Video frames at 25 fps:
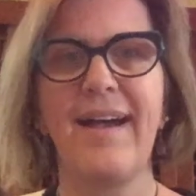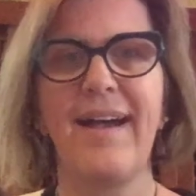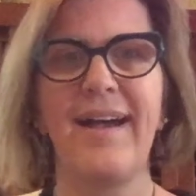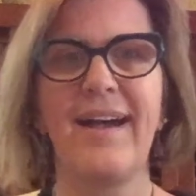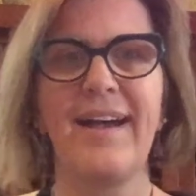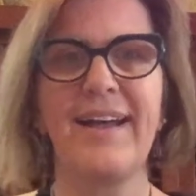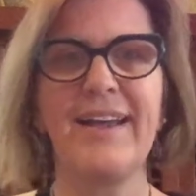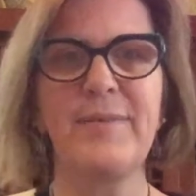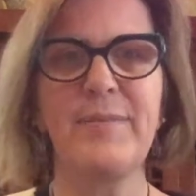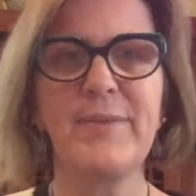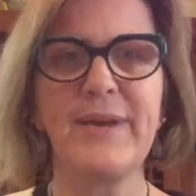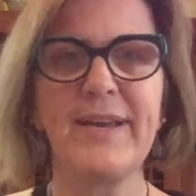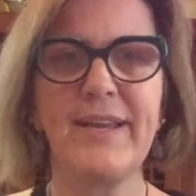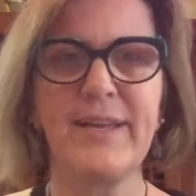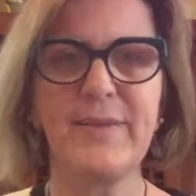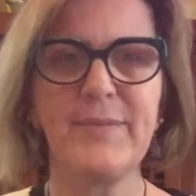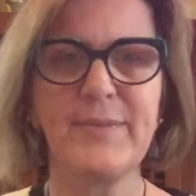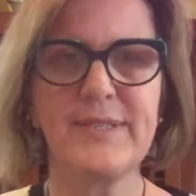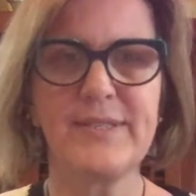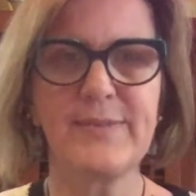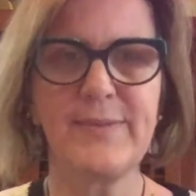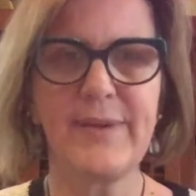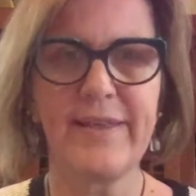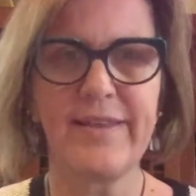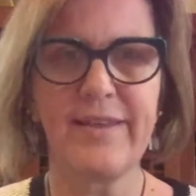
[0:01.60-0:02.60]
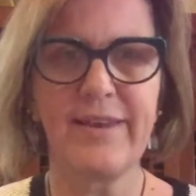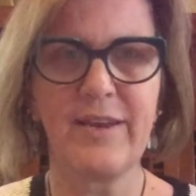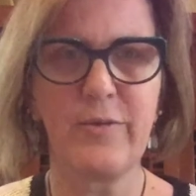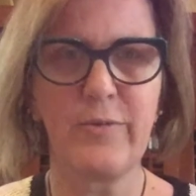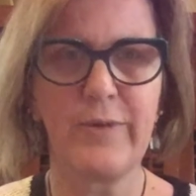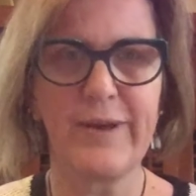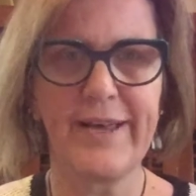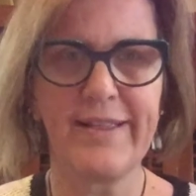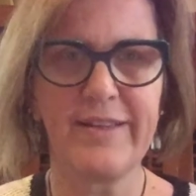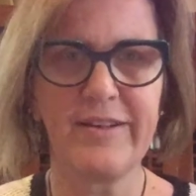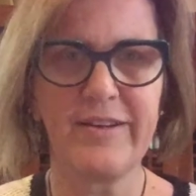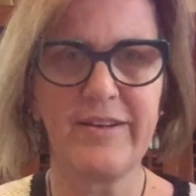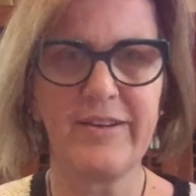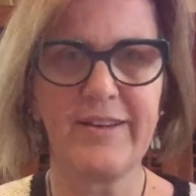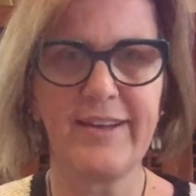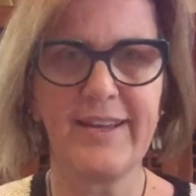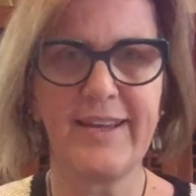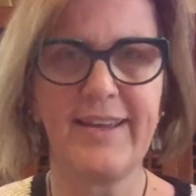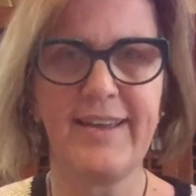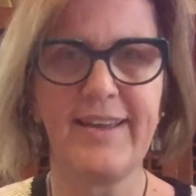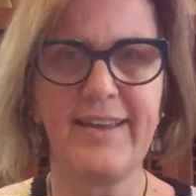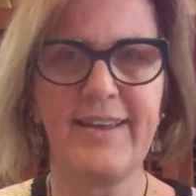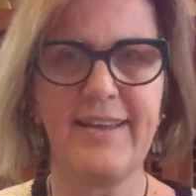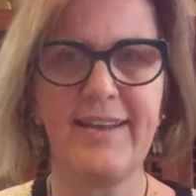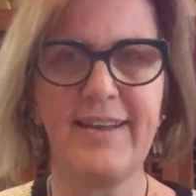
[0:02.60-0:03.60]
Hi, my name is Melanie Weller,
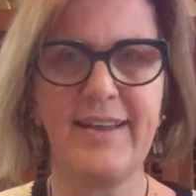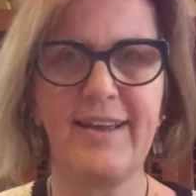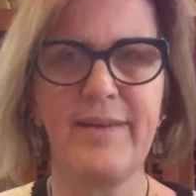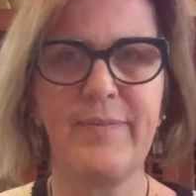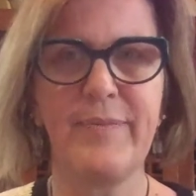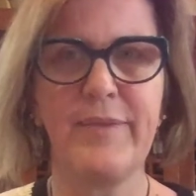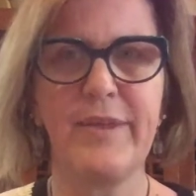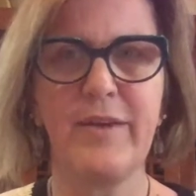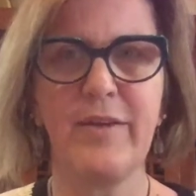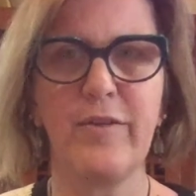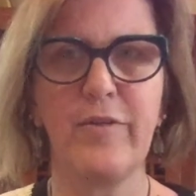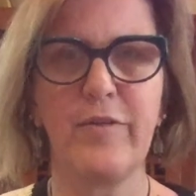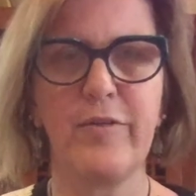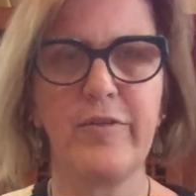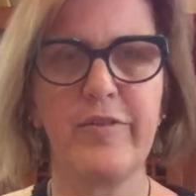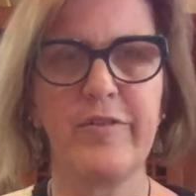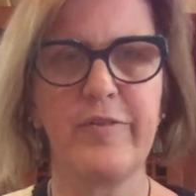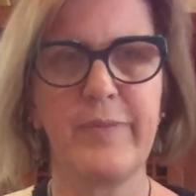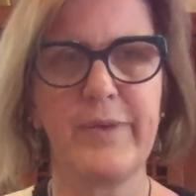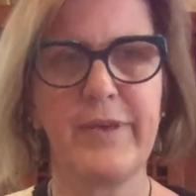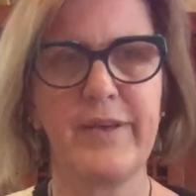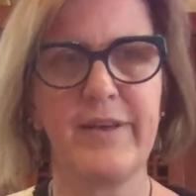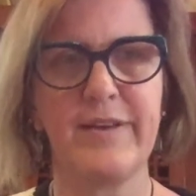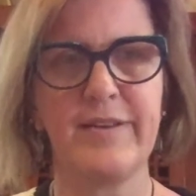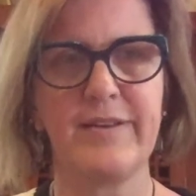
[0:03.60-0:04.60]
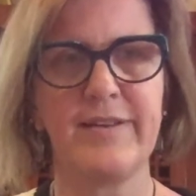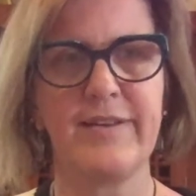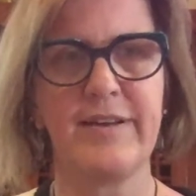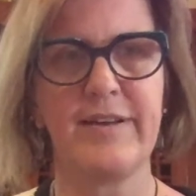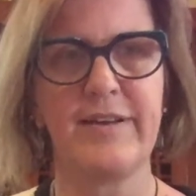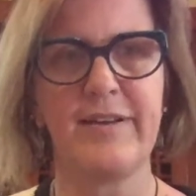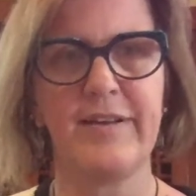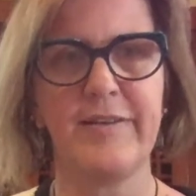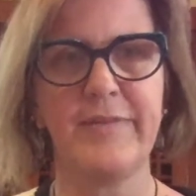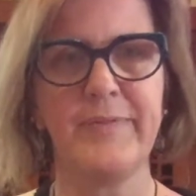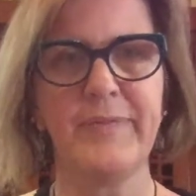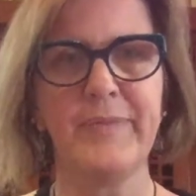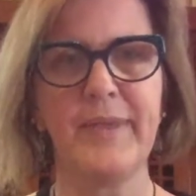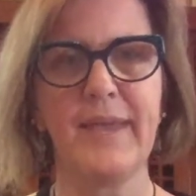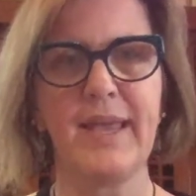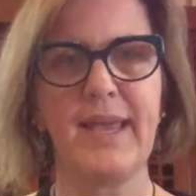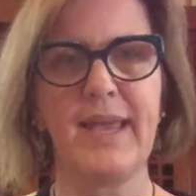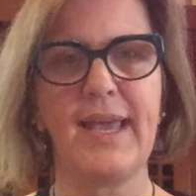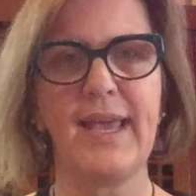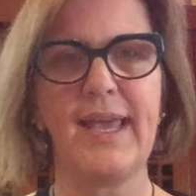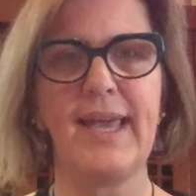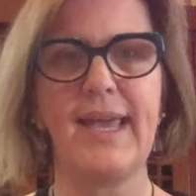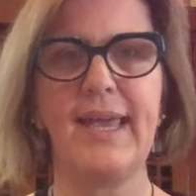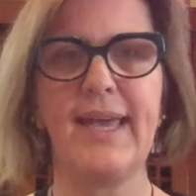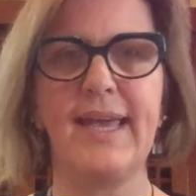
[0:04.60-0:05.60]
and I'm the owner of Beyond Calm,
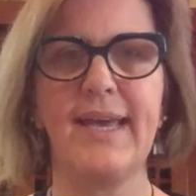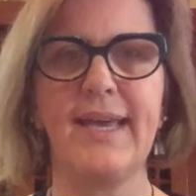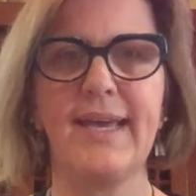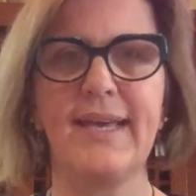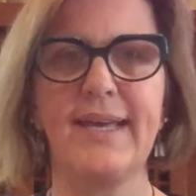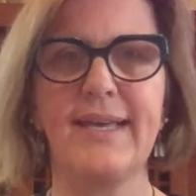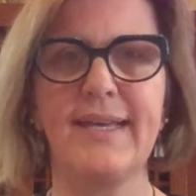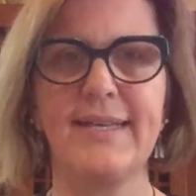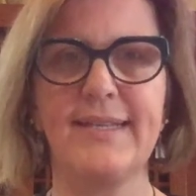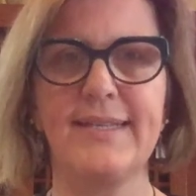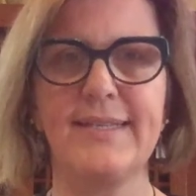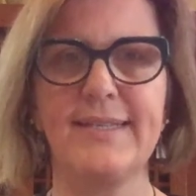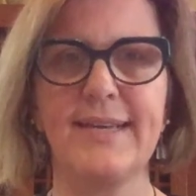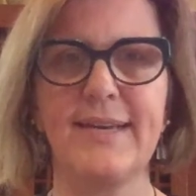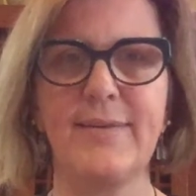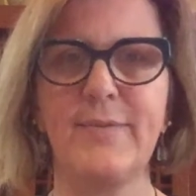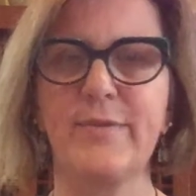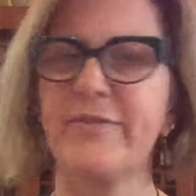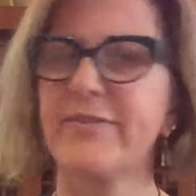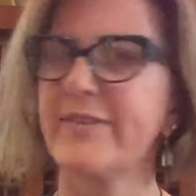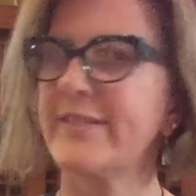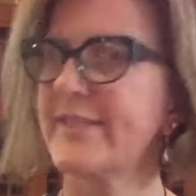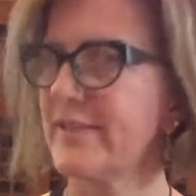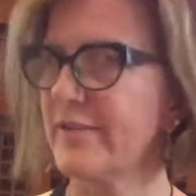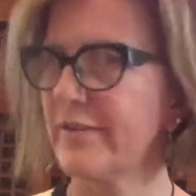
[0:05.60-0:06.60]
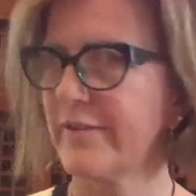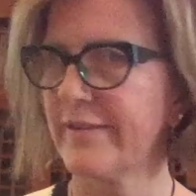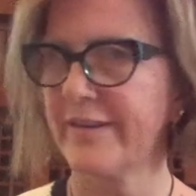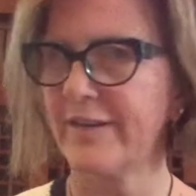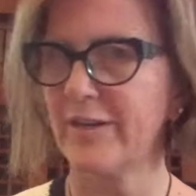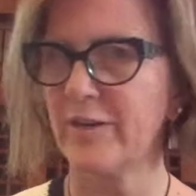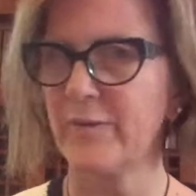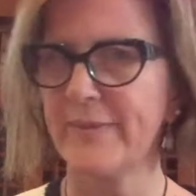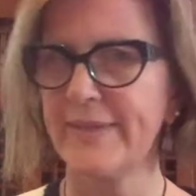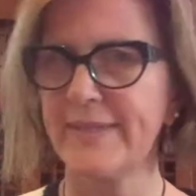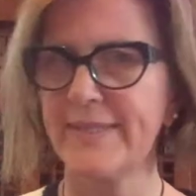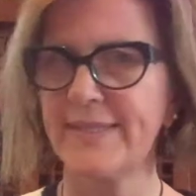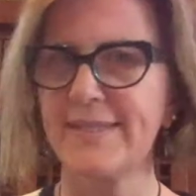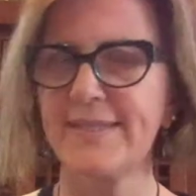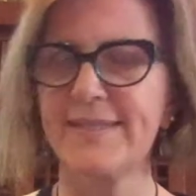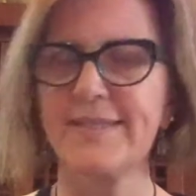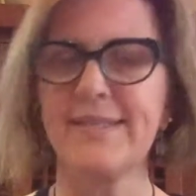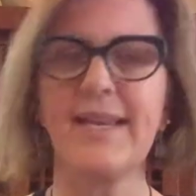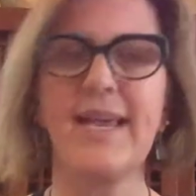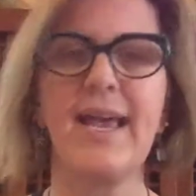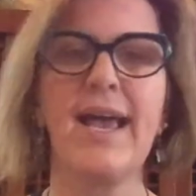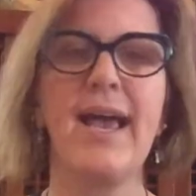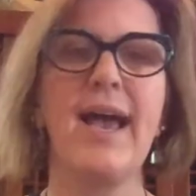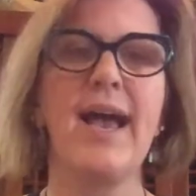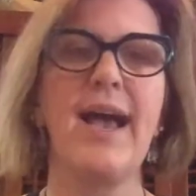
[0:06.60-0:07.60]
and I'm a physical therapist.